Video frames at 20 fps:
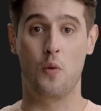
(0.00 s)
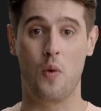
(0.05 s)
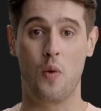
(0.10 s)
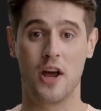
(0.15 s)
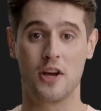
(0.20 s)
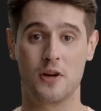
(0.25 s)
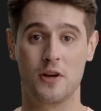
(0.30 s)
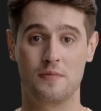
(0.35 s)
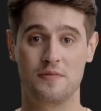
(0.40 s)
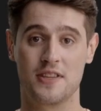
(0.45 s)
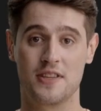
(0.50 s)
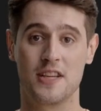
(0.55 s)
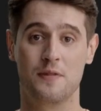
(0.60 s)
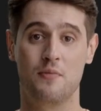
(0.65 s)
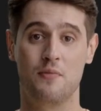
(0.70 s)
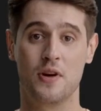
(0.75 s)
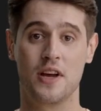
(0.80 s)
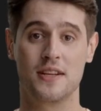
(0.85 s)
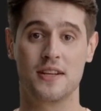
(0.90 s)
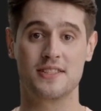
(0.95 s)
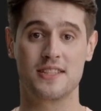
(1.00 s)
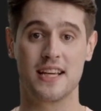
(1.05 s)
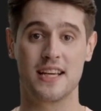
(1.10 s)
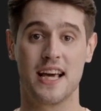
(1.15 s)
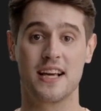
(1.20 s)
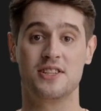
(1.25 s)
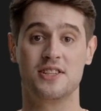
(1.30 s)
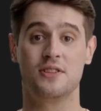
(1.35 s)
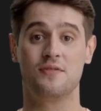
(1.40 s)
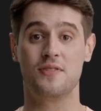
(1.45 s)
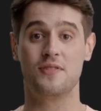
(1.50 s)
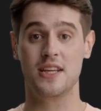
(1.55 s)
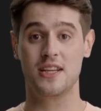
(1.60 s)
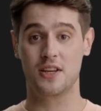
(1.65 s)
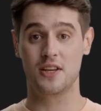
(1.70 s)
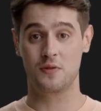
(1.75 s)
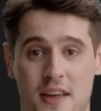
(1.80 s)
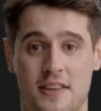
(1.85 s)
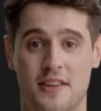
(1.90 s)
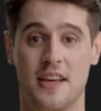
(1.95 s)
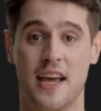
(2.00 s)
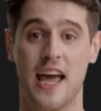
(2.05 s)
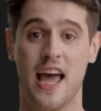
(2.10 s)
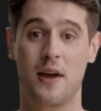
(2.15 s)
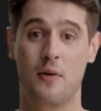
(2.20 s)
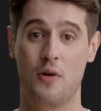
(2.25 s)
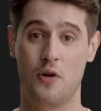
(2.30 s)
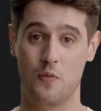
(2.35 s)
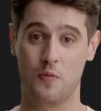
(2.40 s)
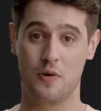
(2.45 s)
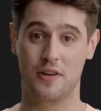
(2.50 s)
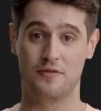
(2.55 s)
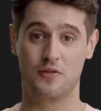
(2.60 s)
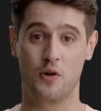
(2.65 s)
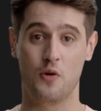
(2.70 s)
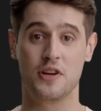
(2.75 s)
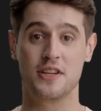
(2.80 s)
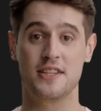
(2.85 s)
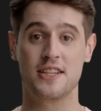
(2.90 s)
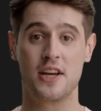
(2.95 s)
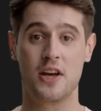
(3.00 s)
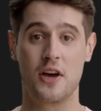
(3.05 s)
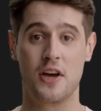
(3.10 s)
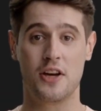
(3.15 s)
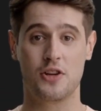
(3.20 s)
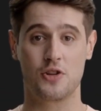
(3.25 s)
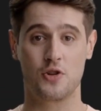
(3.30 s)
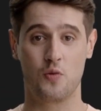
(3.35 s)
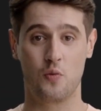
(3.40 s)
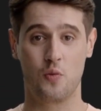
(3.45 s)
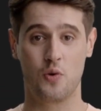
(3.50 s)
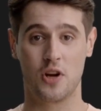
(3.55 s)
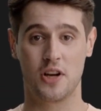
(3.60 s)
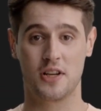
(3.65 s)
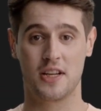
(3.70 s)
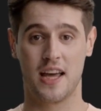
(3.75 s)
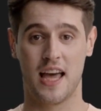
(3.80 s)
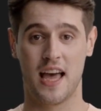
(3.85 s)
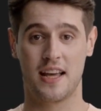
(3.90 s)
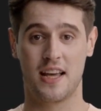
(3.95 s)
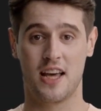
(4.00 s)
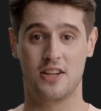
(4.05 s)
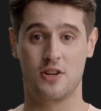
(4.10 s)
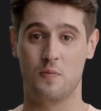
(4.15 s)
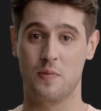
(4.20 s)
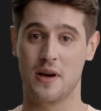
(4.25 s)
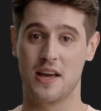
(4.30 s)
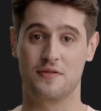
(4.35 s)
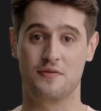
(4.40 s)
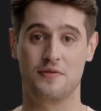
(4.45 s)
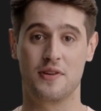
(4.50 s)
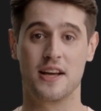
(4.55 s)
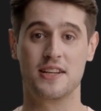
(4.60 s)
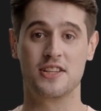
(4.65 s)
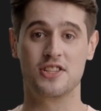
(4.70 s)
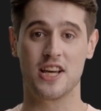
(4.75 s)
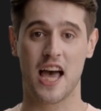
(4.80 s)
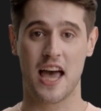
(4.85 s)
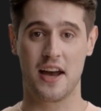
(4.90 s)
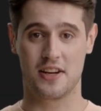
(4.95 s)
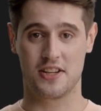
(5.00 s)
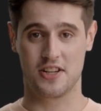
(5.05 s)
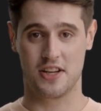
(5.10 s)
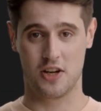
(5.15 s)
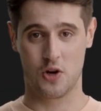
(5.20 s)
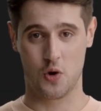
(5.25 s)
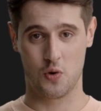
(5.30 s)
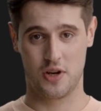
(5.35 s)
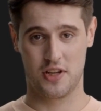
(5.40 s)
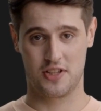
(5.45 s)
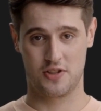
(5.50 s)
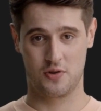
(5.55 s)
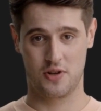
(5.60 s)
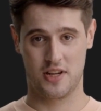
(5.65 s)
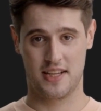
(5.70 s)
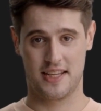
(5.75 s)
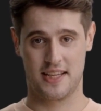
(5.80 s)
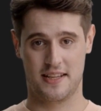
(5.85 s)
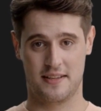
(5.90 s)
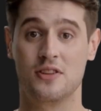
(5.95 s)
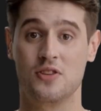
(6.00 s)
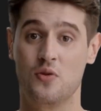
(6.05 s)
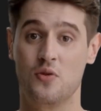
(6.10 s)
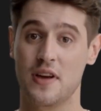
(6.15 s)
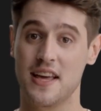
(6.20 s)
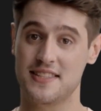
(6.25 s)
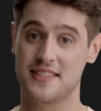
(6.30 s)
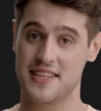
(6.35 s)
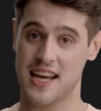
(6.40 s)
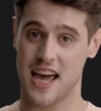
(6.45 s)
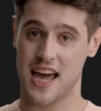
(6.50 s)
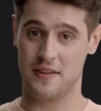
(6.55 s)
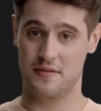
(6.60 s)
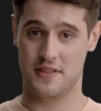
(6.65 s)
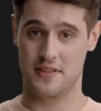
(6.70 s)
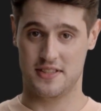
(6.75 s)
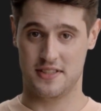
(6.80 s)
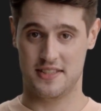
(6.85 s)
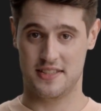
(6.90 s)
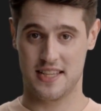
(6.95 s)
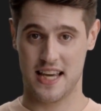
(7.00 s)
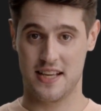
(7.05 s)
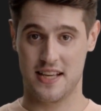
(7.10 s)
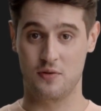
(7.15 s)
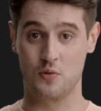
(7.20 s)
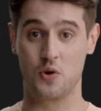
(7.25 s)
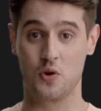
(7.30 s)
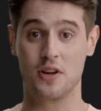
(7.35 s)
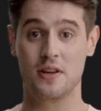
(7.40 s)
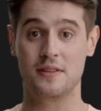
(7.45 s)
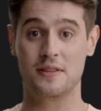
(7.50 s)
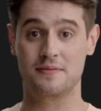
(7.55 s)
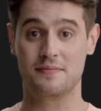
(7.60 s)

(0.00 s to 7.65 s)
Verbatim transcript: Welcome to this pronunciation video. Today we will be focusing on a new word that you might find challenging or intriguing. So let's dive into today's word.